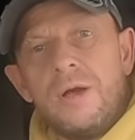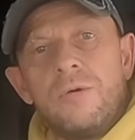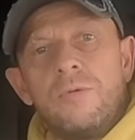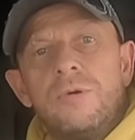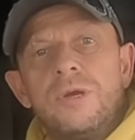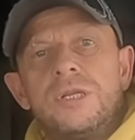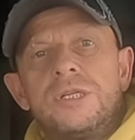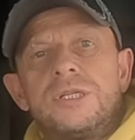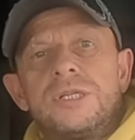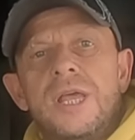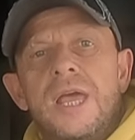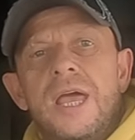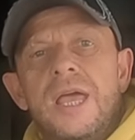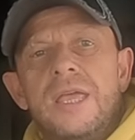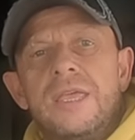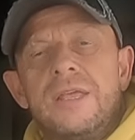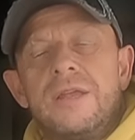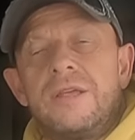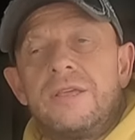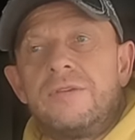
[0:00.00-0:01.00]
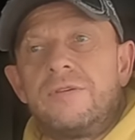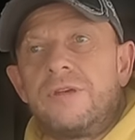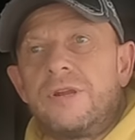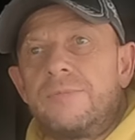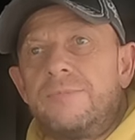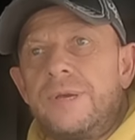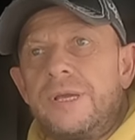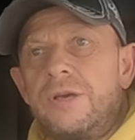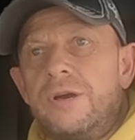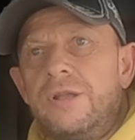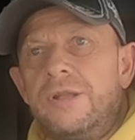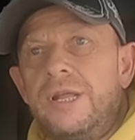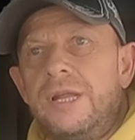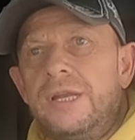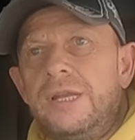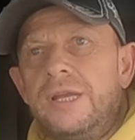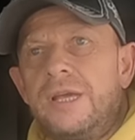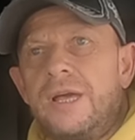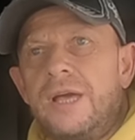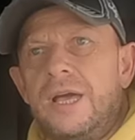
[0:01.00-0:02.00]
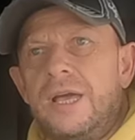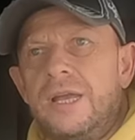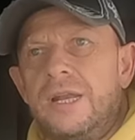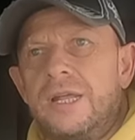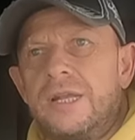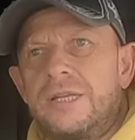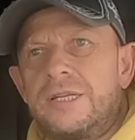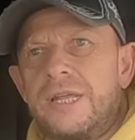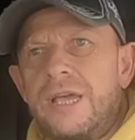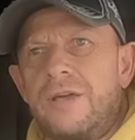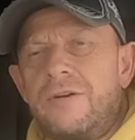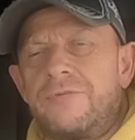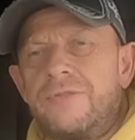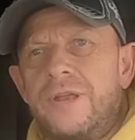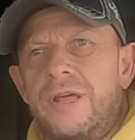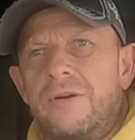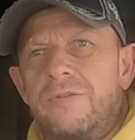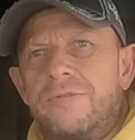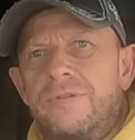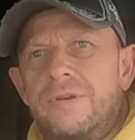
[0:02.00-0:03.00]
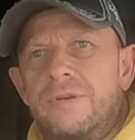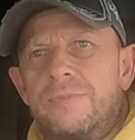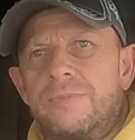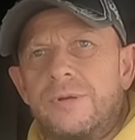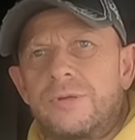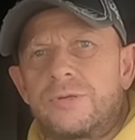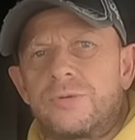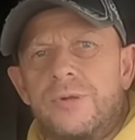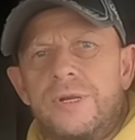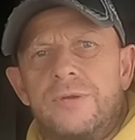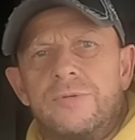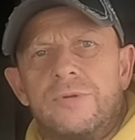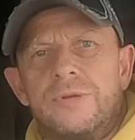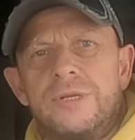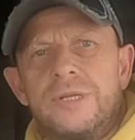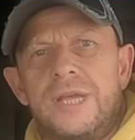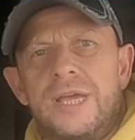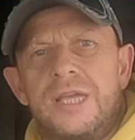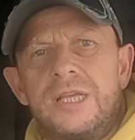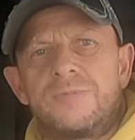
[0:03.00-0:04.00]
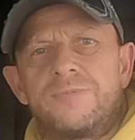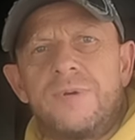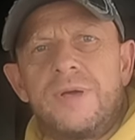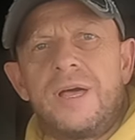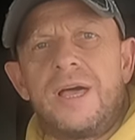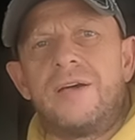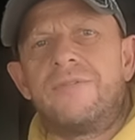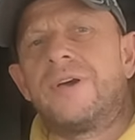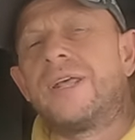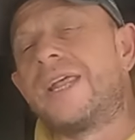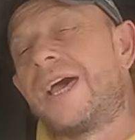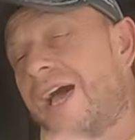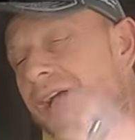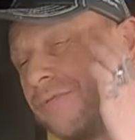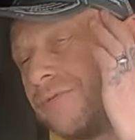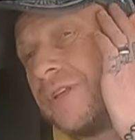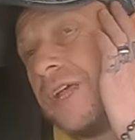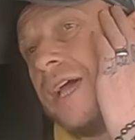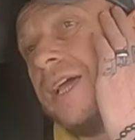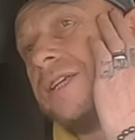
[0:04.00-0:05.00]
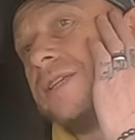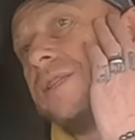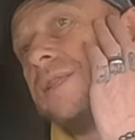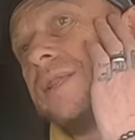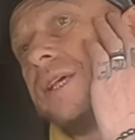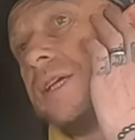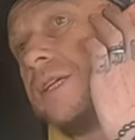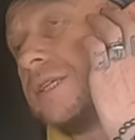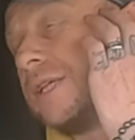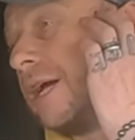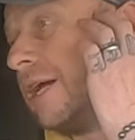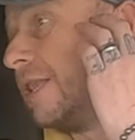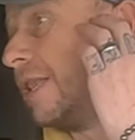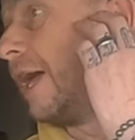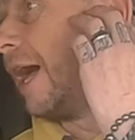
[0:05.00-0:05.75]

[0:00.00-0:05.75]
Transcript: which, you know, you've got to make on, haven't you? I ain't had a day off now for about 21 days, but I've had half days and things like